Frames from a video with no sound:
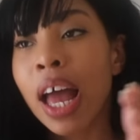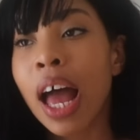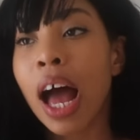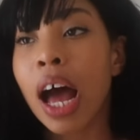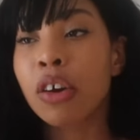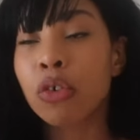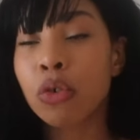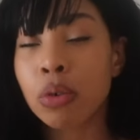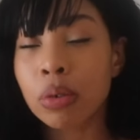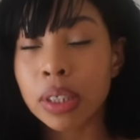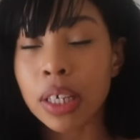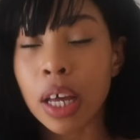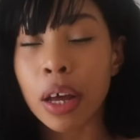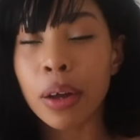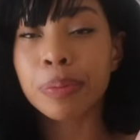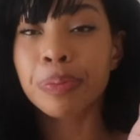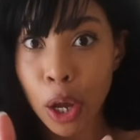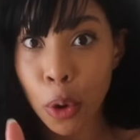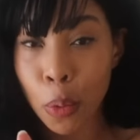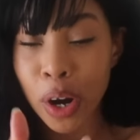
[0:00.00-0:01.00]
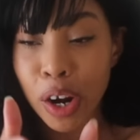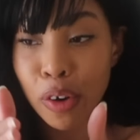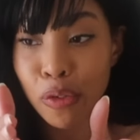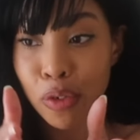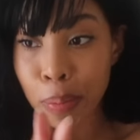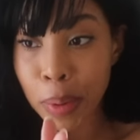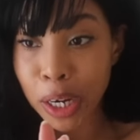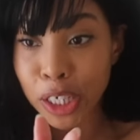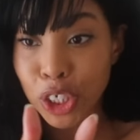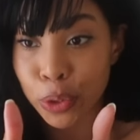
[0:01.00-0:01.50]
And also, I want to
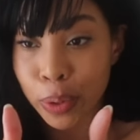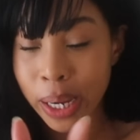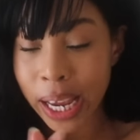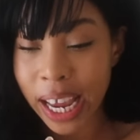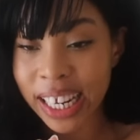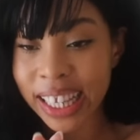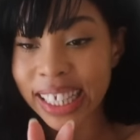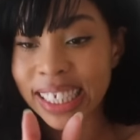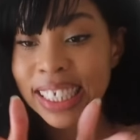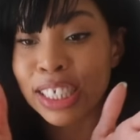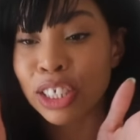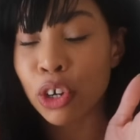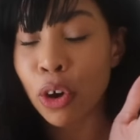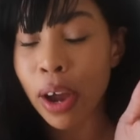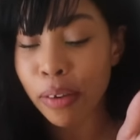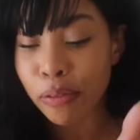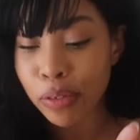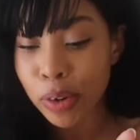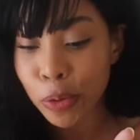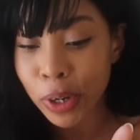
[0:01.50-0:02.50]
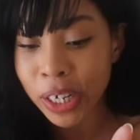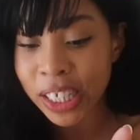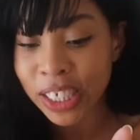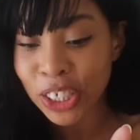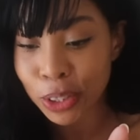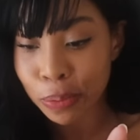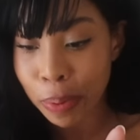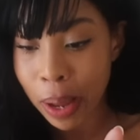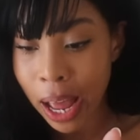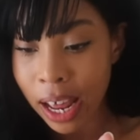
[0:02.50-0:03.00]
remind you again, this is not everyone in
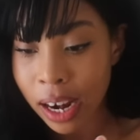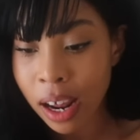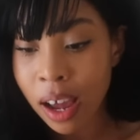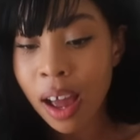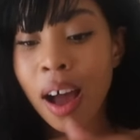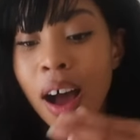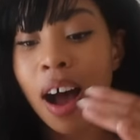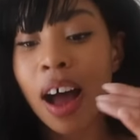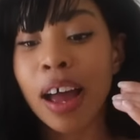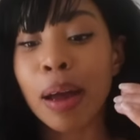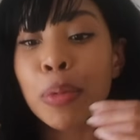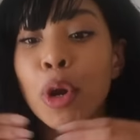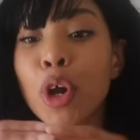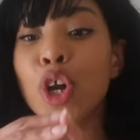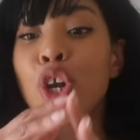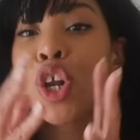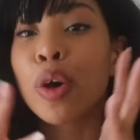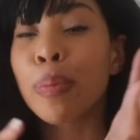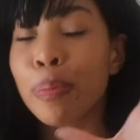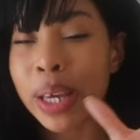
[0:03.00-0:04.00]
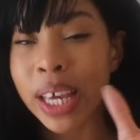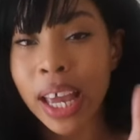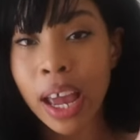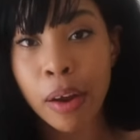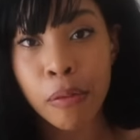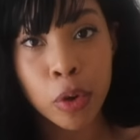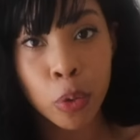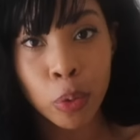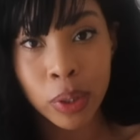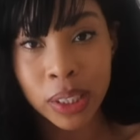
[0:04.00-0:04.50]
Japan. I am not lumping
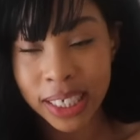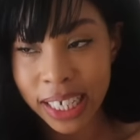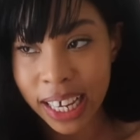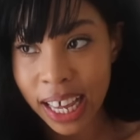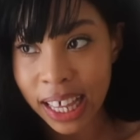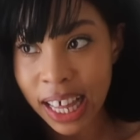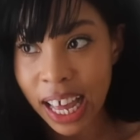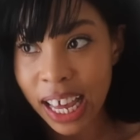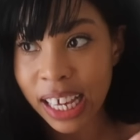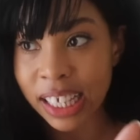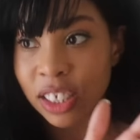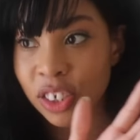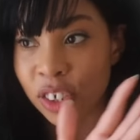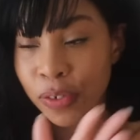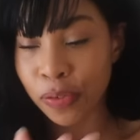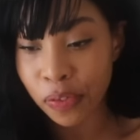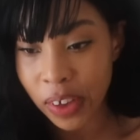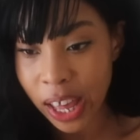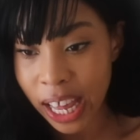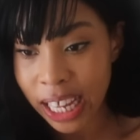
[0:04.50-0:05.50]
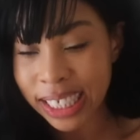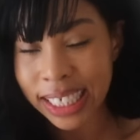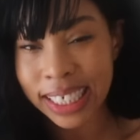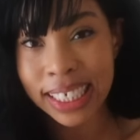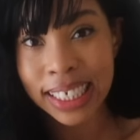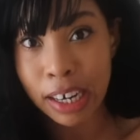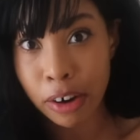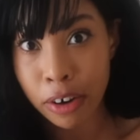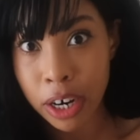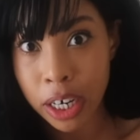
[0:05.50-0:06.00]
everyone together. It's unfair to
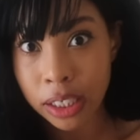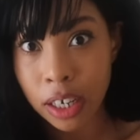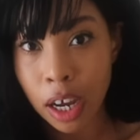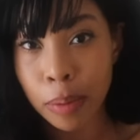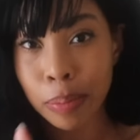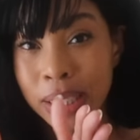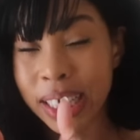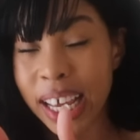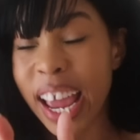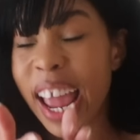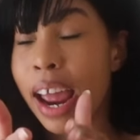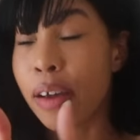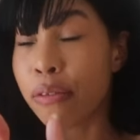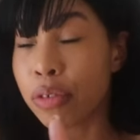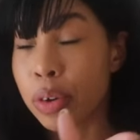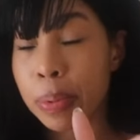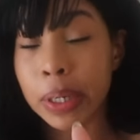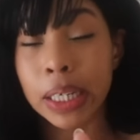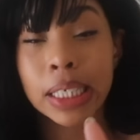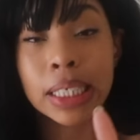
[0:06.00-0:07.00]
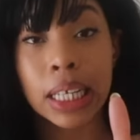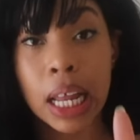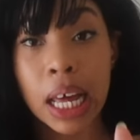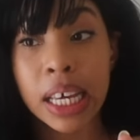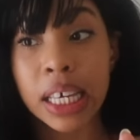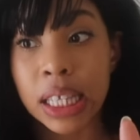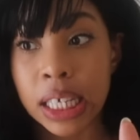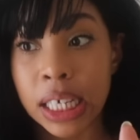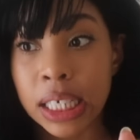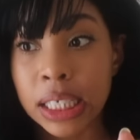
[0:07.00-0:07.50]
stereotype and say everybody's
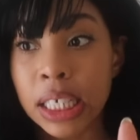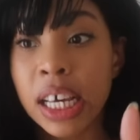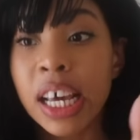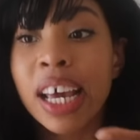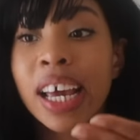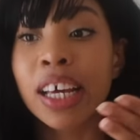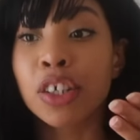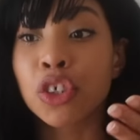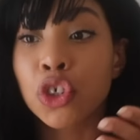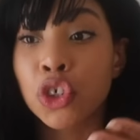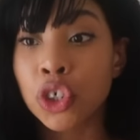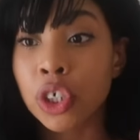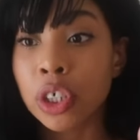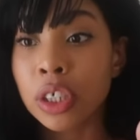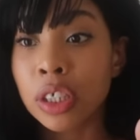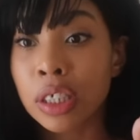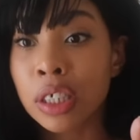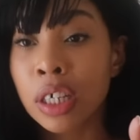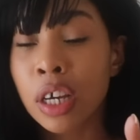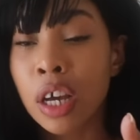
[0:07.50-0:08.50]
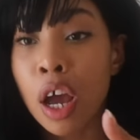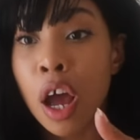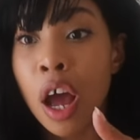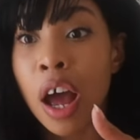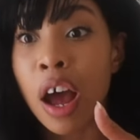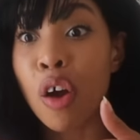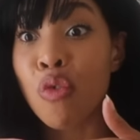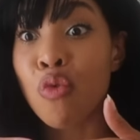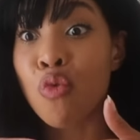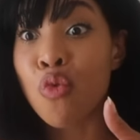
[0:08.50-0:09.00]
like this. It's just
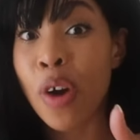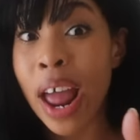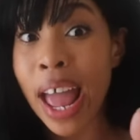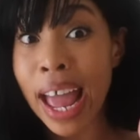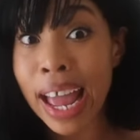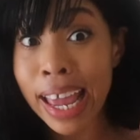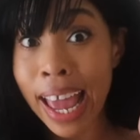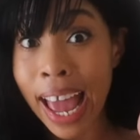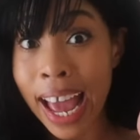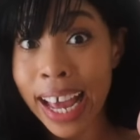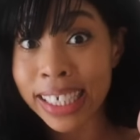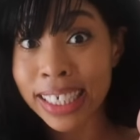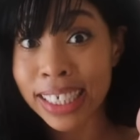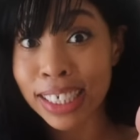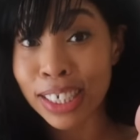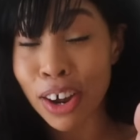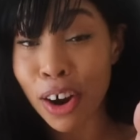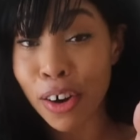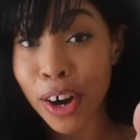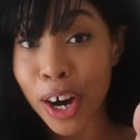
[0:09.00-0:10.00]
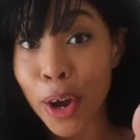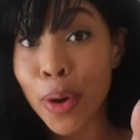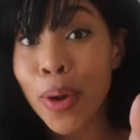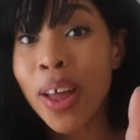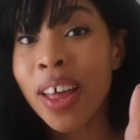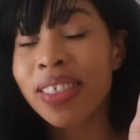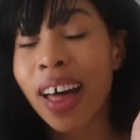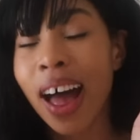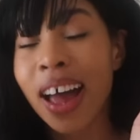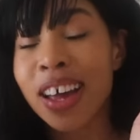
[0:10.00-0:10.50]
a rare case scenario
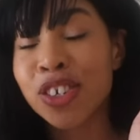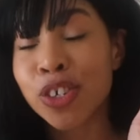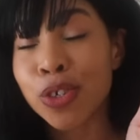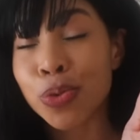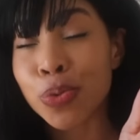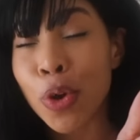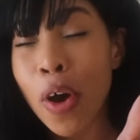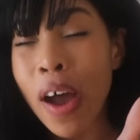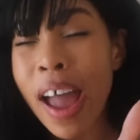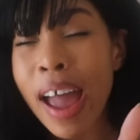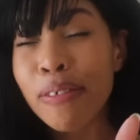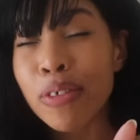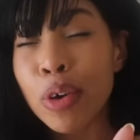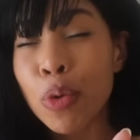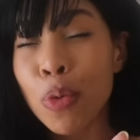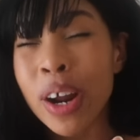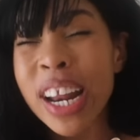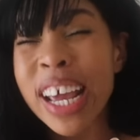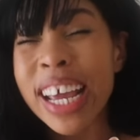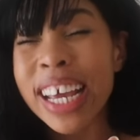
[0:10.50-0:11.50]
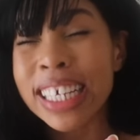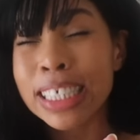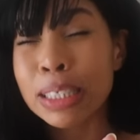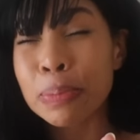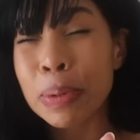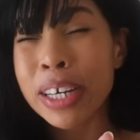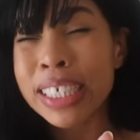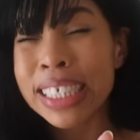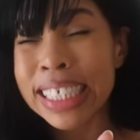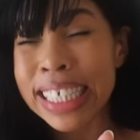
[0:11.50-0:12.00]
that I do not ever want to
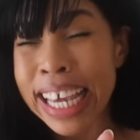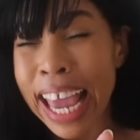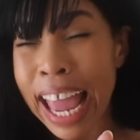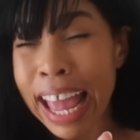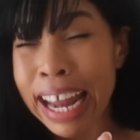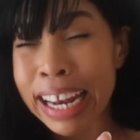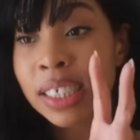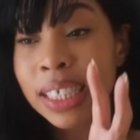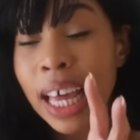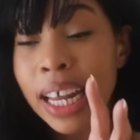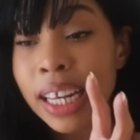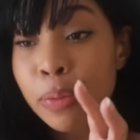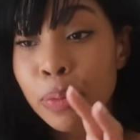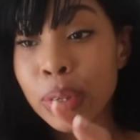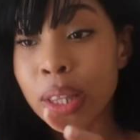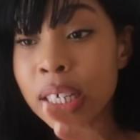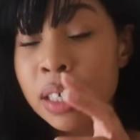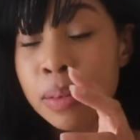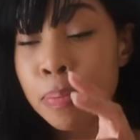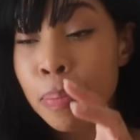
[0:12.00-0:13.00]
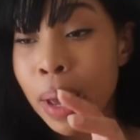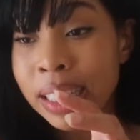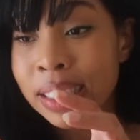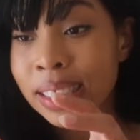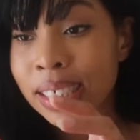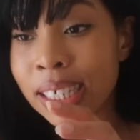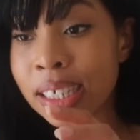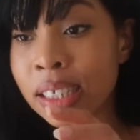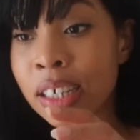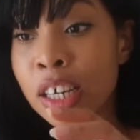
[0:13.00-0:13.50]
experience again. Sadly, with the
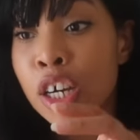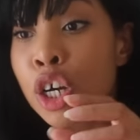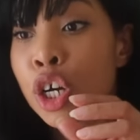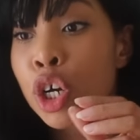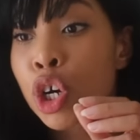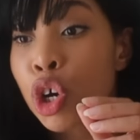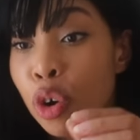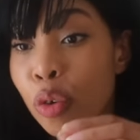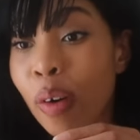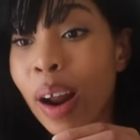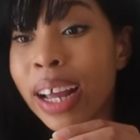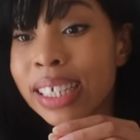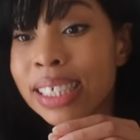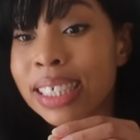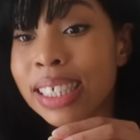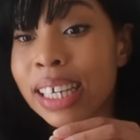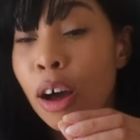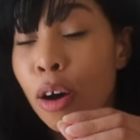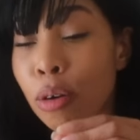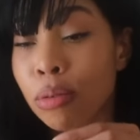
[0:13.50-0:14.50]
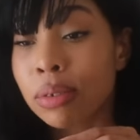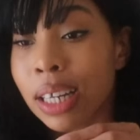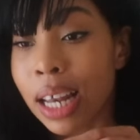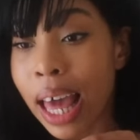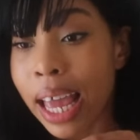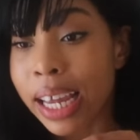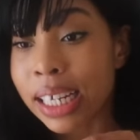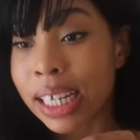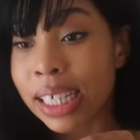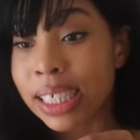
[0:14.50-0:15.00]
demented, crazy old
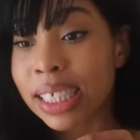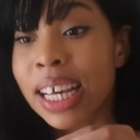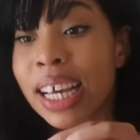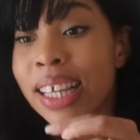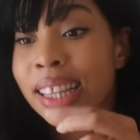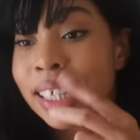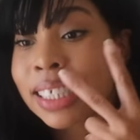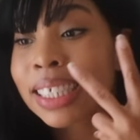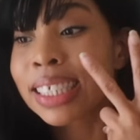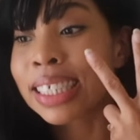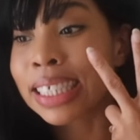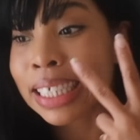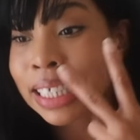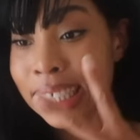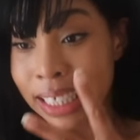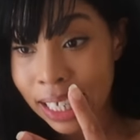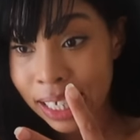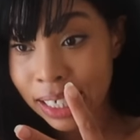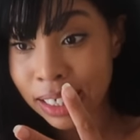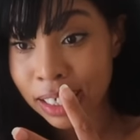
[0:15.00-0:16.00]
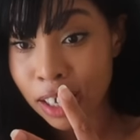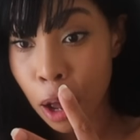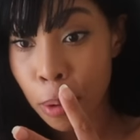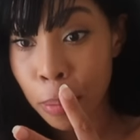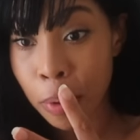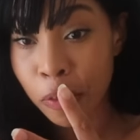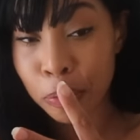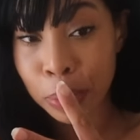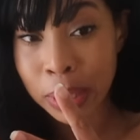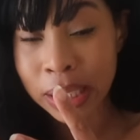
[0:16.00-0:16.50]
ladies, this is the second time
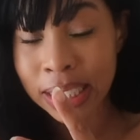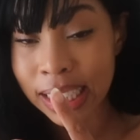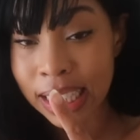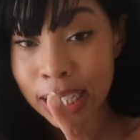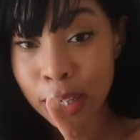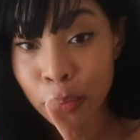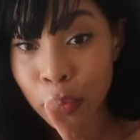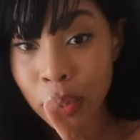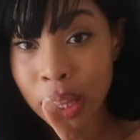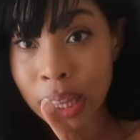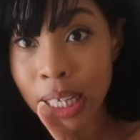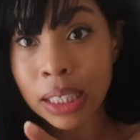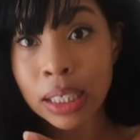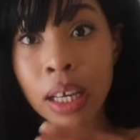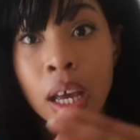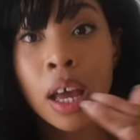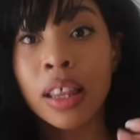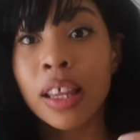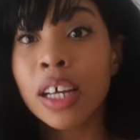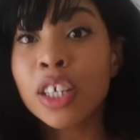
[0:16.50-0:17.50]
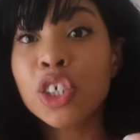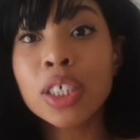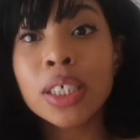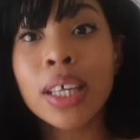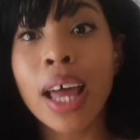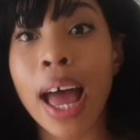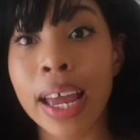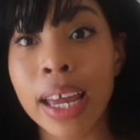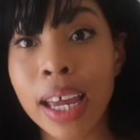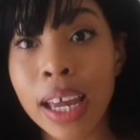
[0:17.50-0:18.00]
I've been dealing with this. They're just
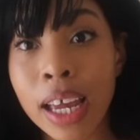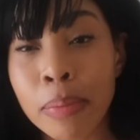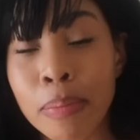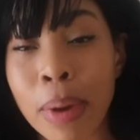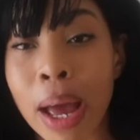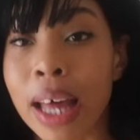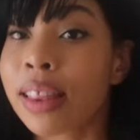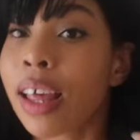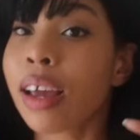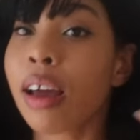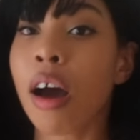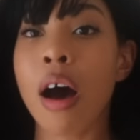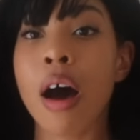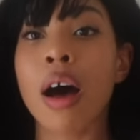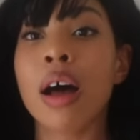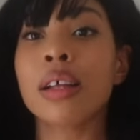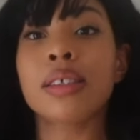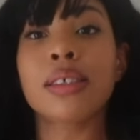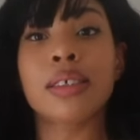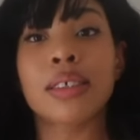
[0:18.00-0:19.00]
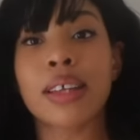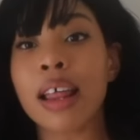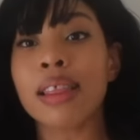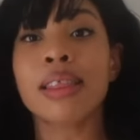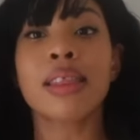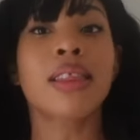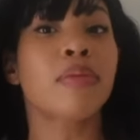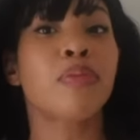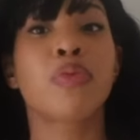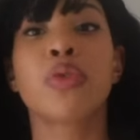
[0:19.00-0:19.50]
hating, man. They can't stand